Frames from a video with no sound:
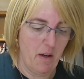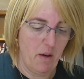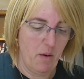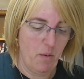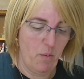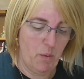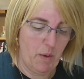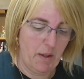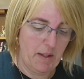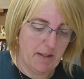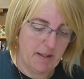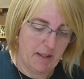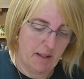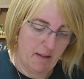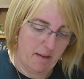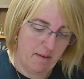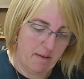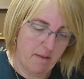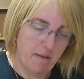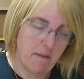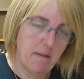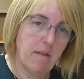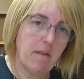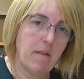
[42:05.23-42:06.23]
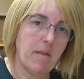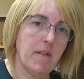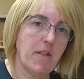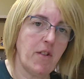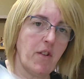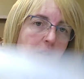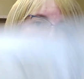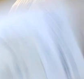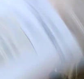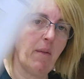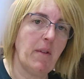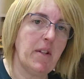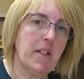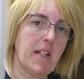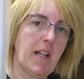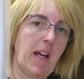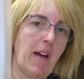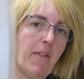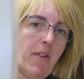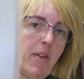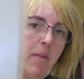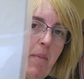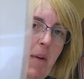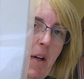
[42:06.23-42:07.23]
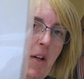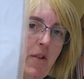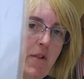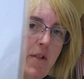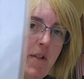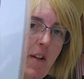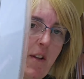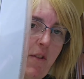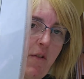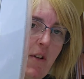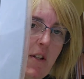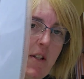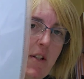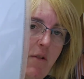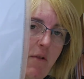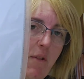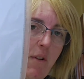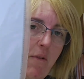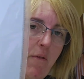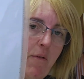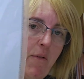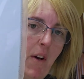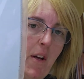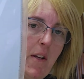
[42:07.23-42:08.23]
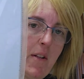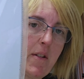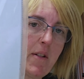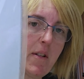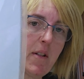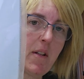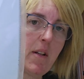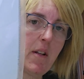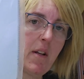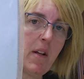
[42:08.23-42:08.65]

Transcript: winter. Sorry, that one's covered because the threads are in front.